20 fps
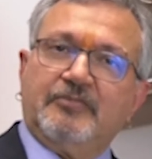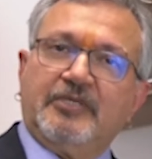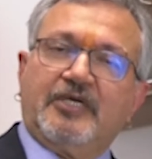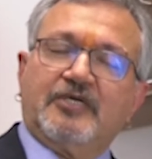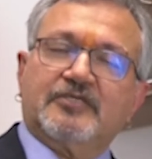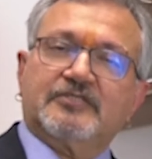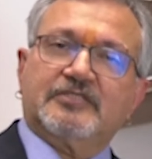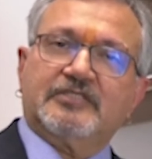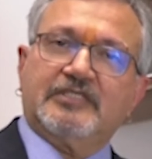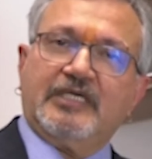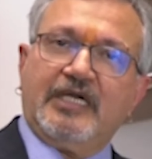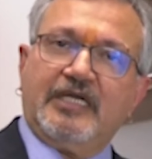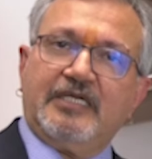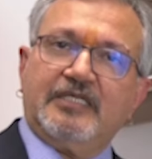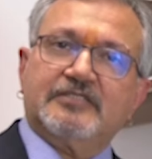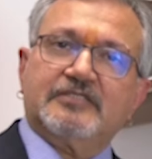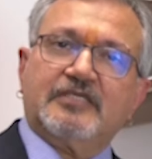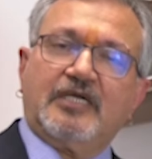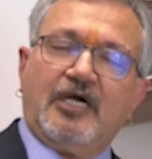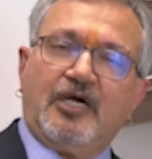because that
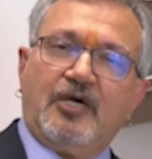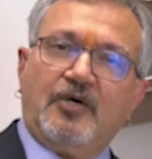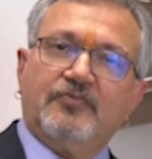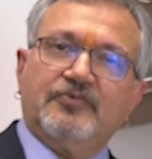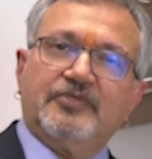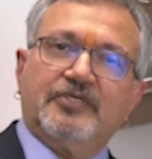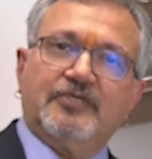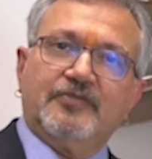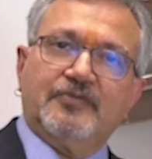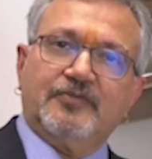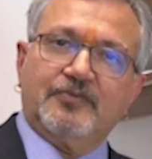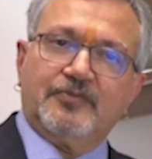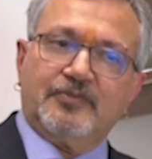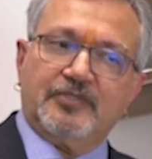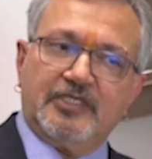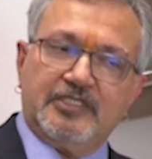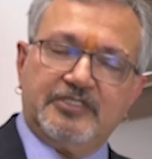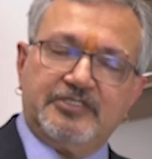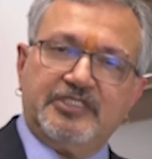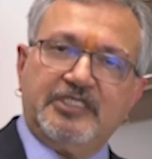is how we're going to
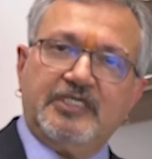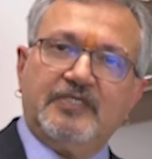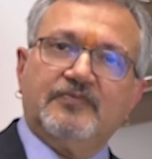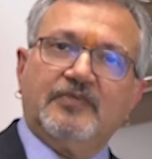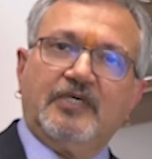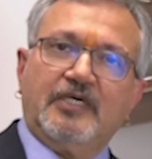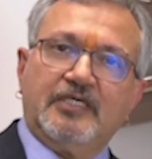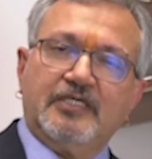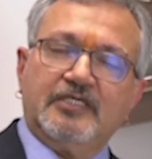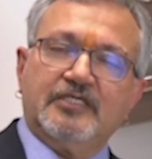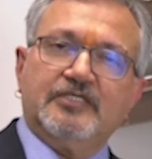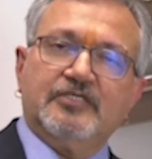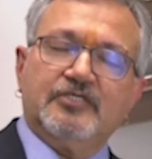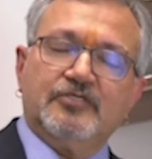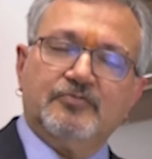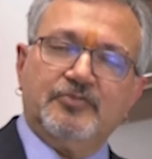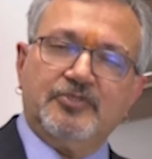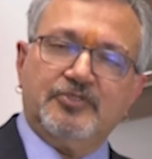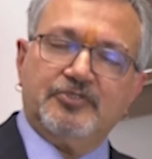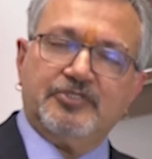achieve herd
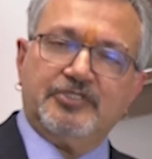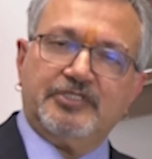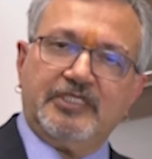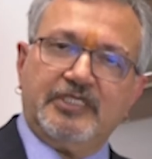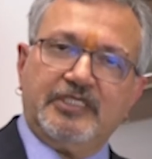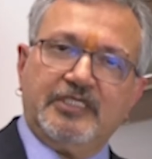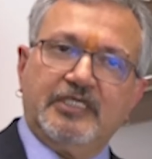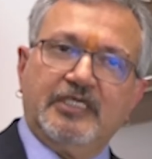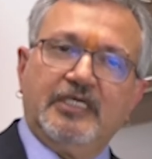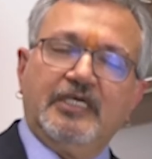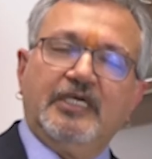immunity.